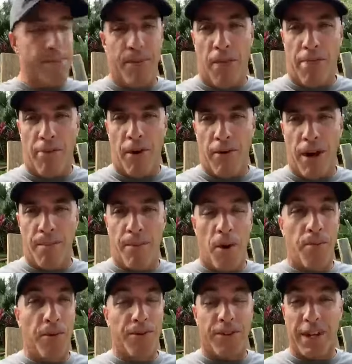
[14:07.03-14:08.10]
people throw it up
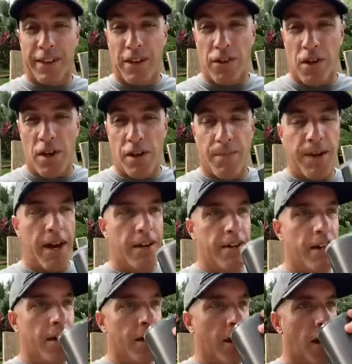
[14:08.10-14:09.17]
almost like they're talking about
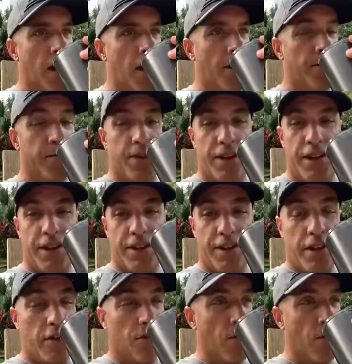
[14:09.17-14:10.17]
um, the, the